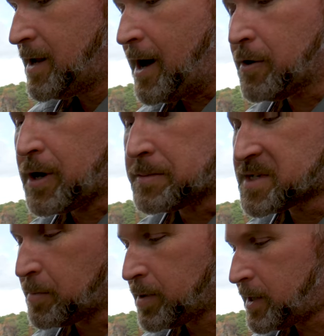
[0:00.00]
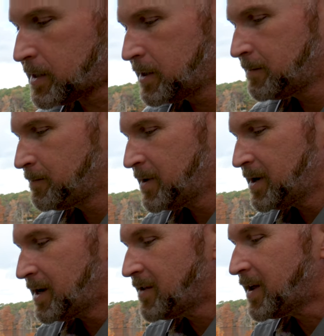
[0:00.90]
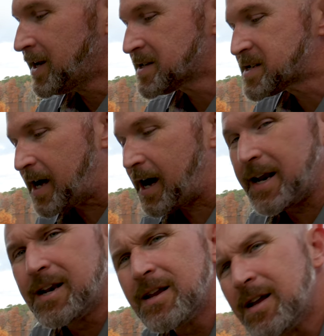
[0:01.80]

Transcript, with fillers: Out comes the plug, and then inside